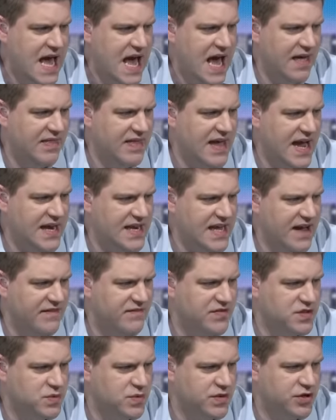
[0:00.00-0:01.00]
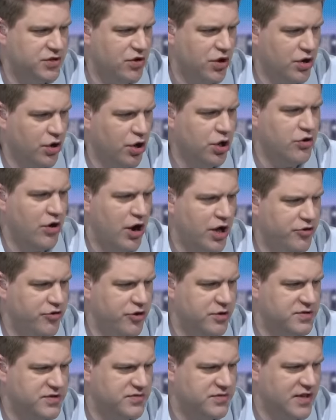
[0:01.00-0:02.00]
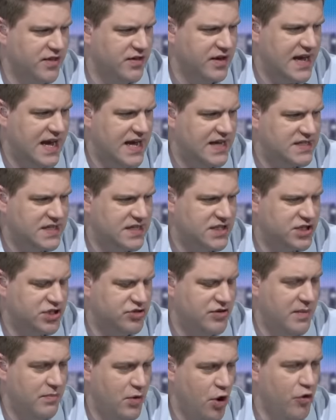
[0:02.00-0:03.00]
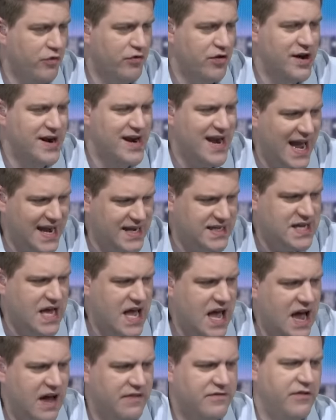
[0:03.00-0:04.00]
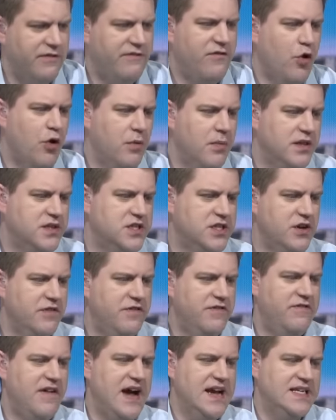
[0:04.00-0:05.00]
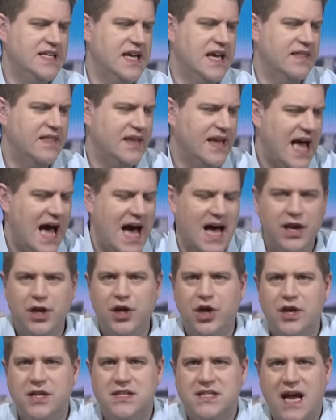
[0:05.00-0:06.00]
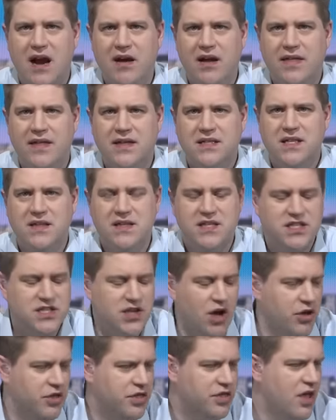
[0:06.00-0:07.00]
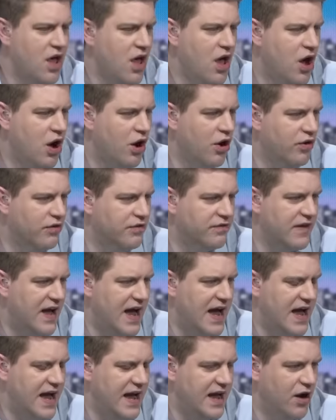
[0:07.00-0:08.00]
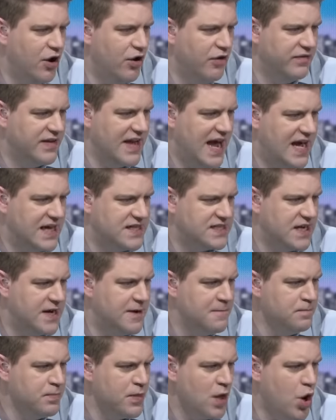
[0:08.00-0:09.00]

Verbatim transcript: Uh, the I D F has withdrawn all ground troops from southern Gaza Strip overnight after four months of fighting in the Khan Yunis area, that's in the south of, uh, of Gaza.